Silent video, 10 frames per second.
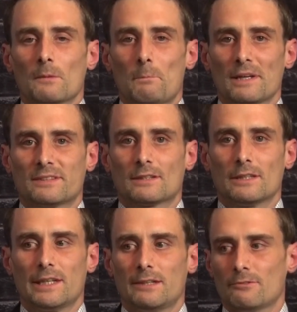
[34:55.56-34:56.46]

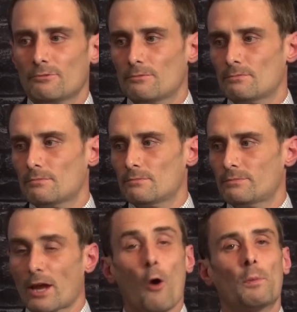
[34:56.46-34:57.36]
Basically,
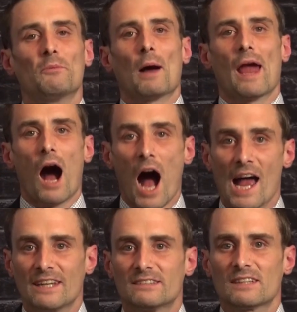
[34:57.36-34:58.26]
they opened my
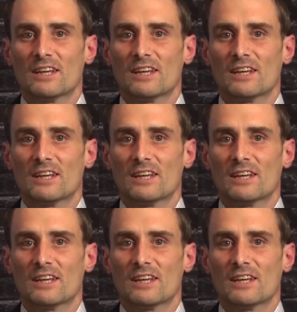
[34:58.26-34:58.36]
eyes,